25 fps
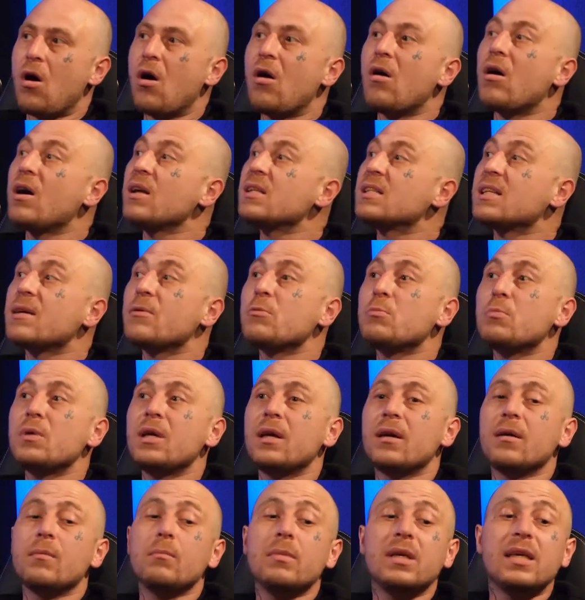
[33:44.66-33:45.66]
I had some of
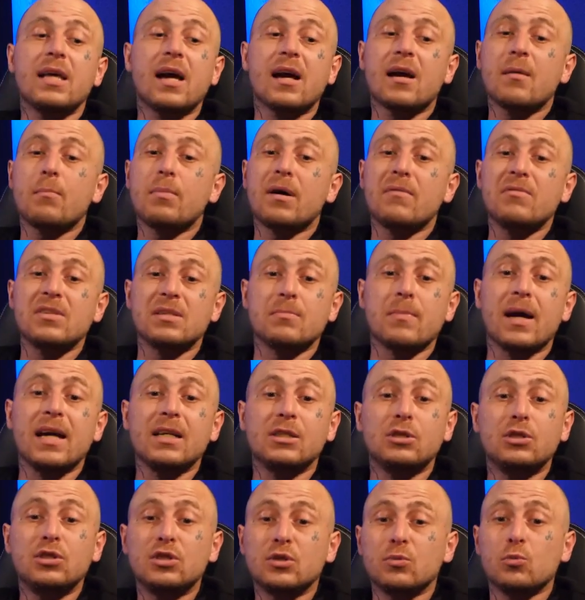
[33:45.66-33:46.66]
my younger brother's
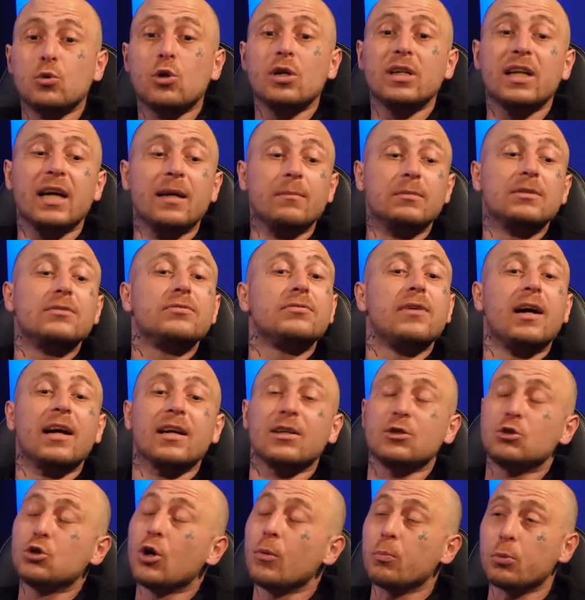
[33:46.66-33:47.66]
mates using my name to
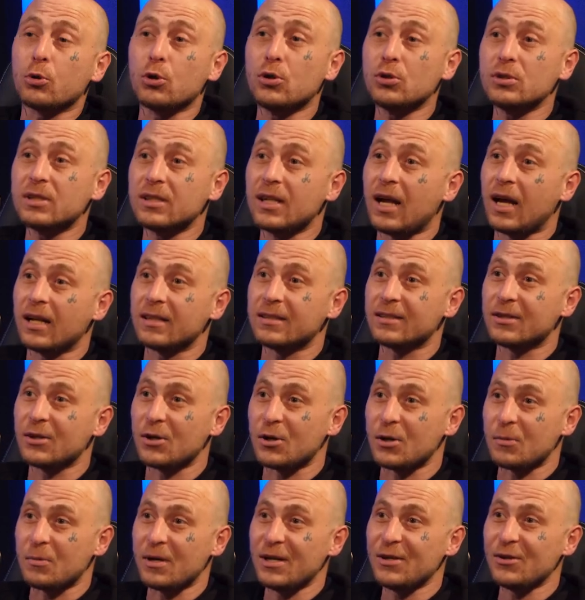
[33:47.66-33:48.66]
fucking chop girls and that. Do you
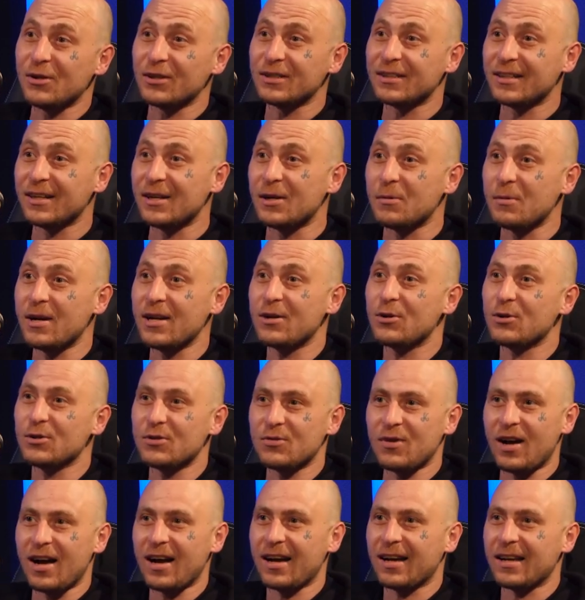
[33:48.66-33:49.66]
know what I mean? Like, you know what I mean?
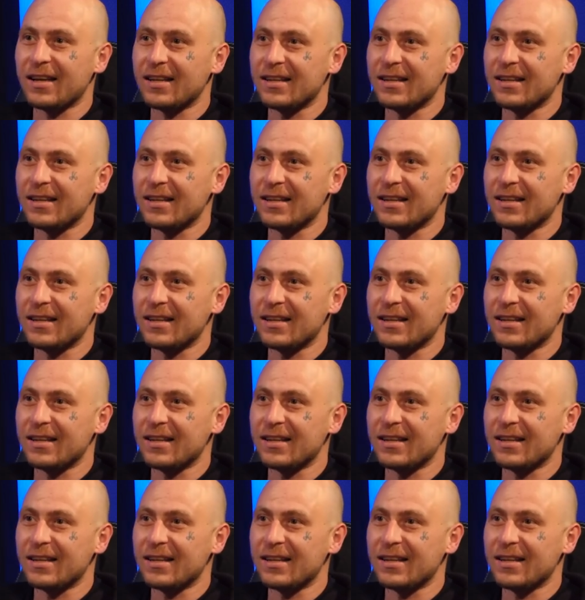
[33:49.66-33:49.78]
Because fucking,